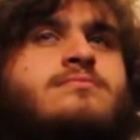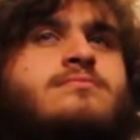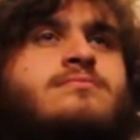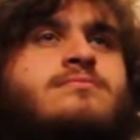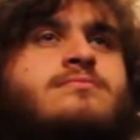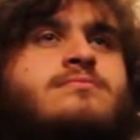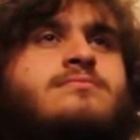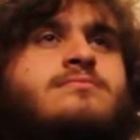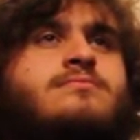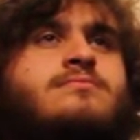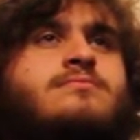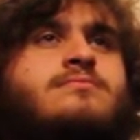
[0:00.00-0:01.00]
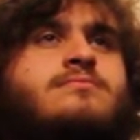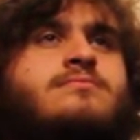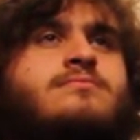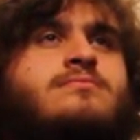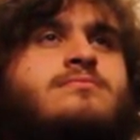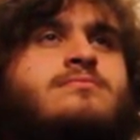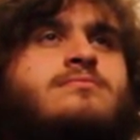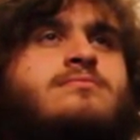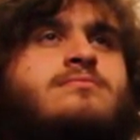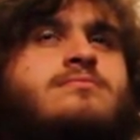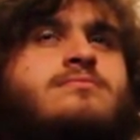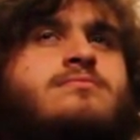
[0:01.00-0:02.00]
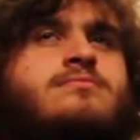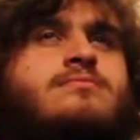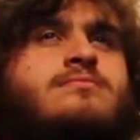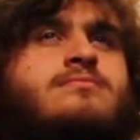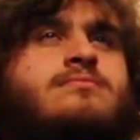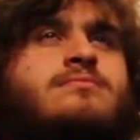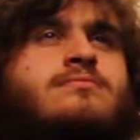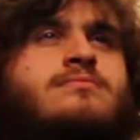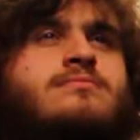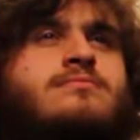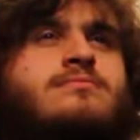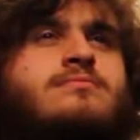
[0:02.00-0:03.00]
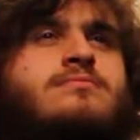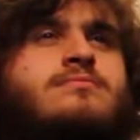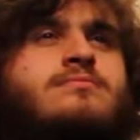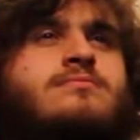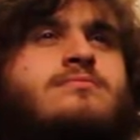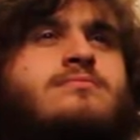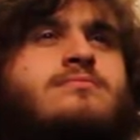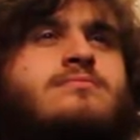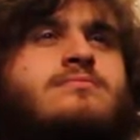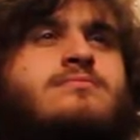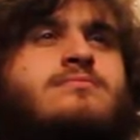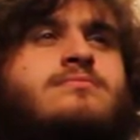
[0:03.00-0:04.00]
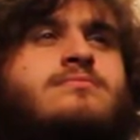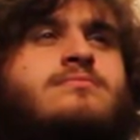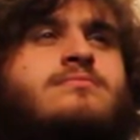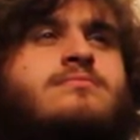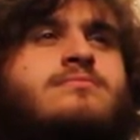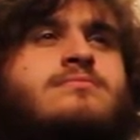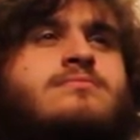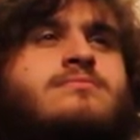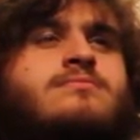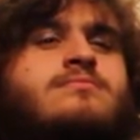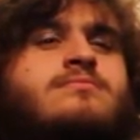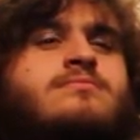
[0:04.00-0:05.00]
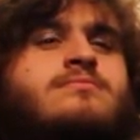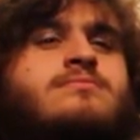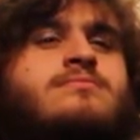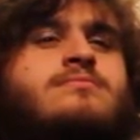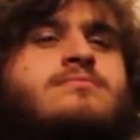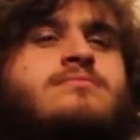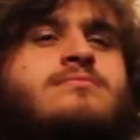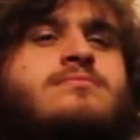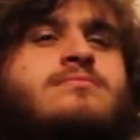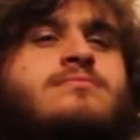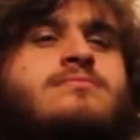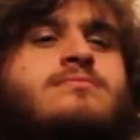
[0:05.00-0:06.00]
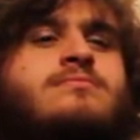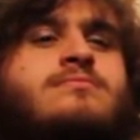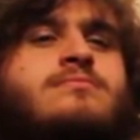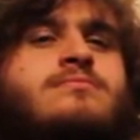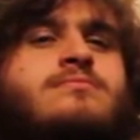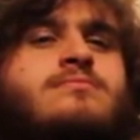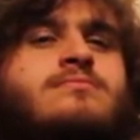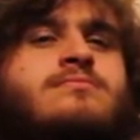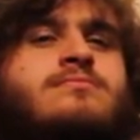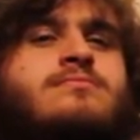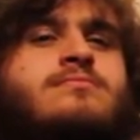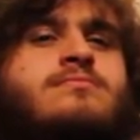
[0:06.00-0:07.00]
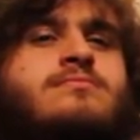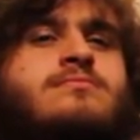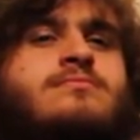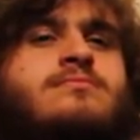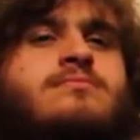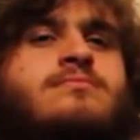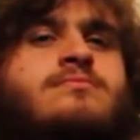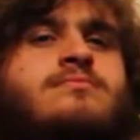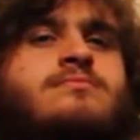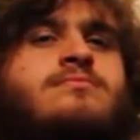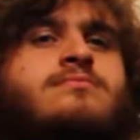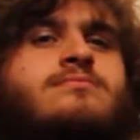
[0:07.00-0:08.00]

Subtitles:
[no speech]